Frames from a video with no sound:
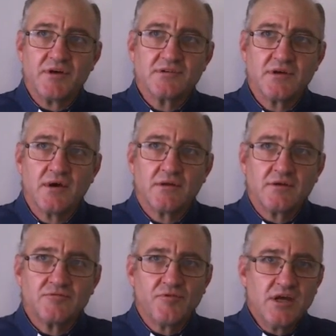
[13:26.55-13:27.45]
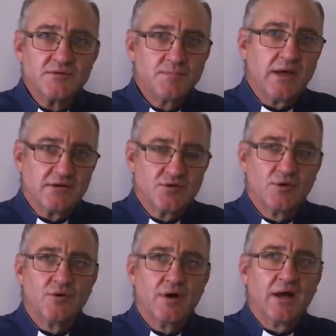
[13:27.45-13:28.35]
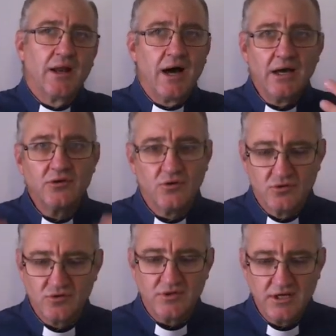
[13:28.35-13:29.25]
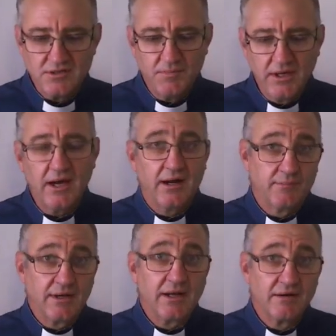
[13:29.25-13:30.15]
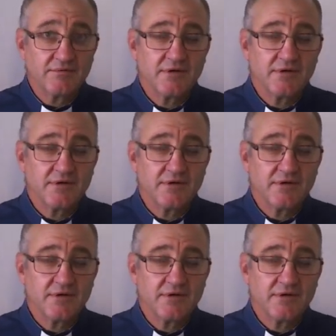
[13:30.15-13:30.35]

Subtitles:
This frees me to allow you to teach me how to be loved.